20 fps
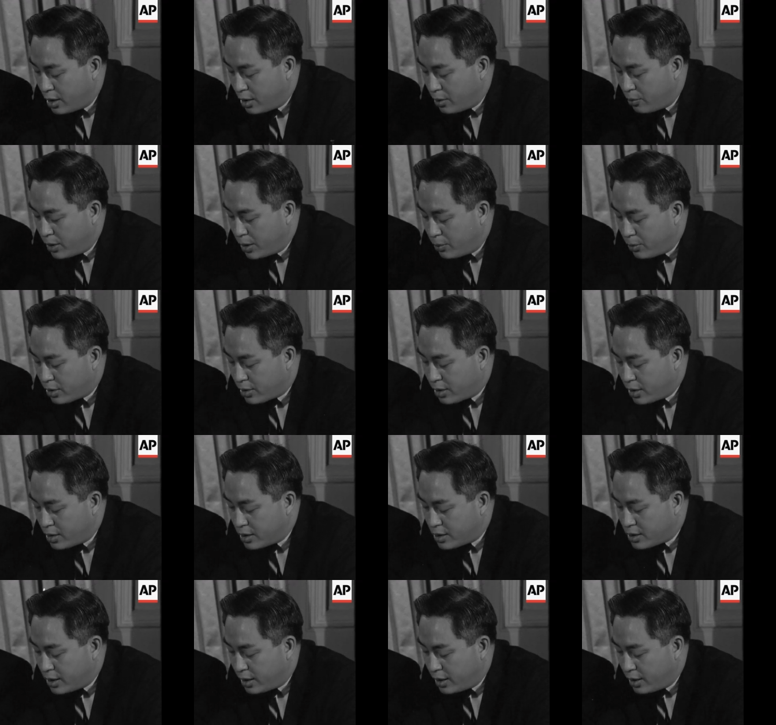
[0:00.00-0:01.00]
we would
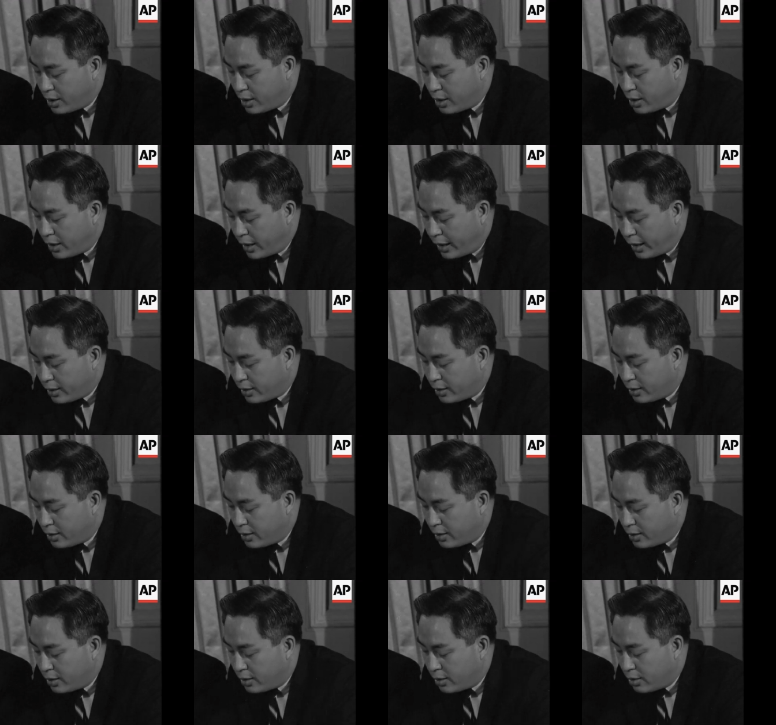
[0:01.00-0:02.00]
consider it
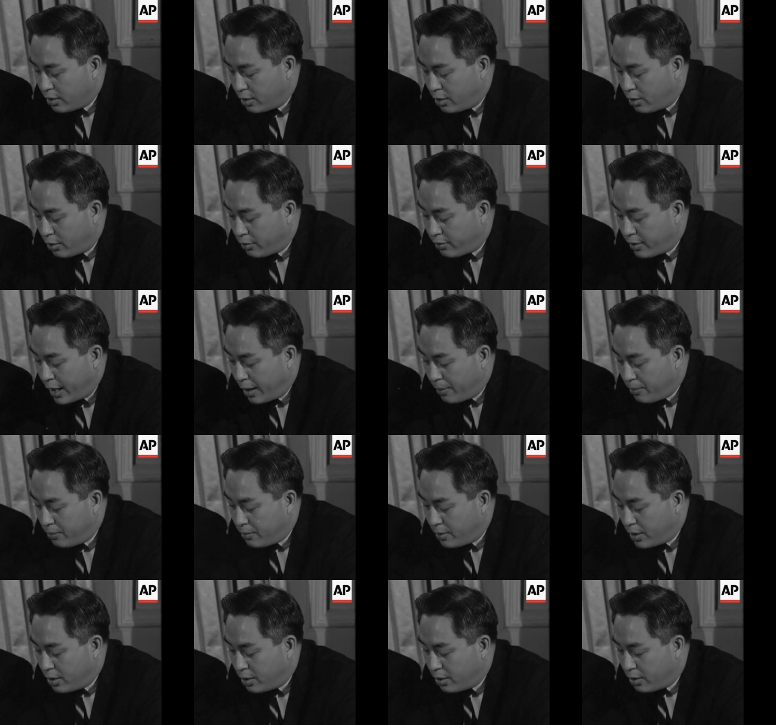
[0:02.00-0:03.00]
or them
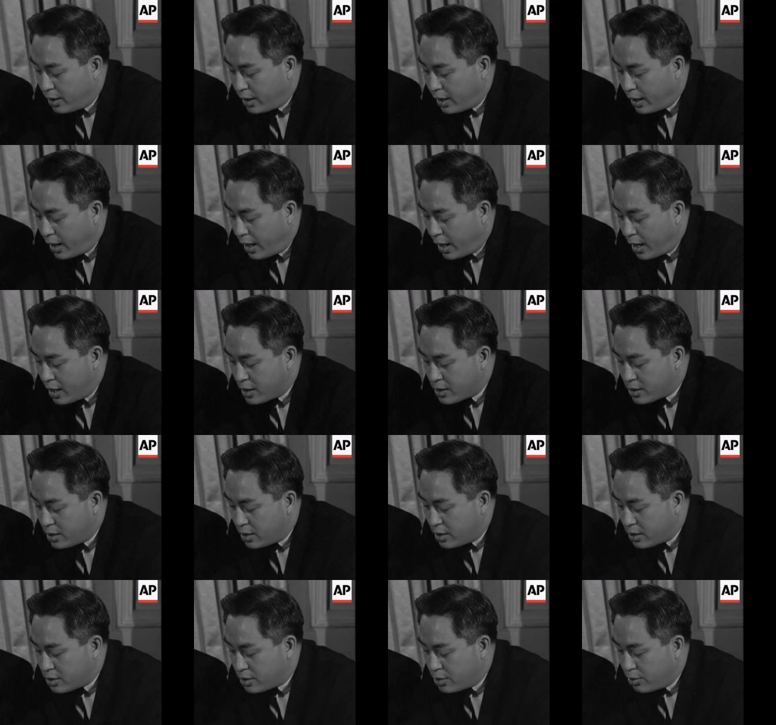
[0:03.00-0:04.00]
only as
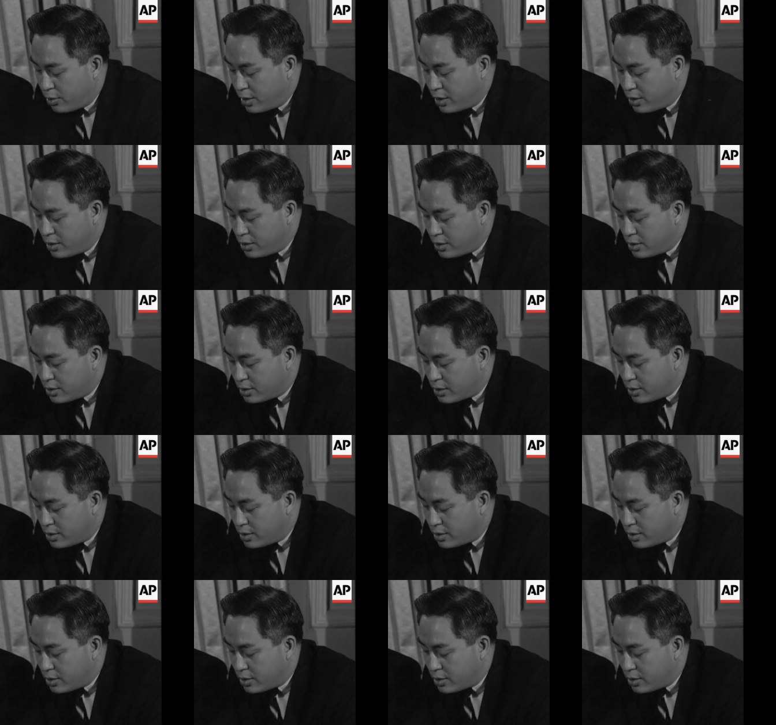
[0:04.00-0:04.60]
students